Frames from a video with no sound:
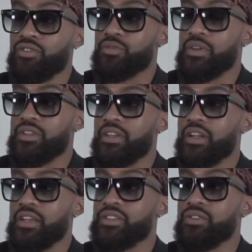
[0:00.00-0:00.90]
especially the
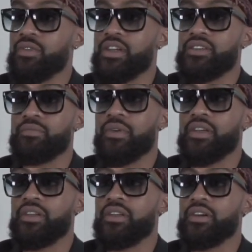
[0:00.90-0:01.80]
next generation,
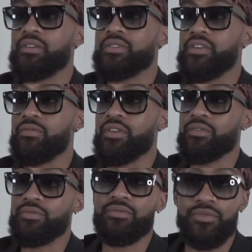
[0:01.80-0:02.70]
man, and see if we
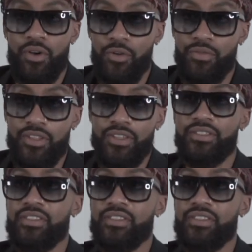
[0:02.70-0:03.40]
can hopefully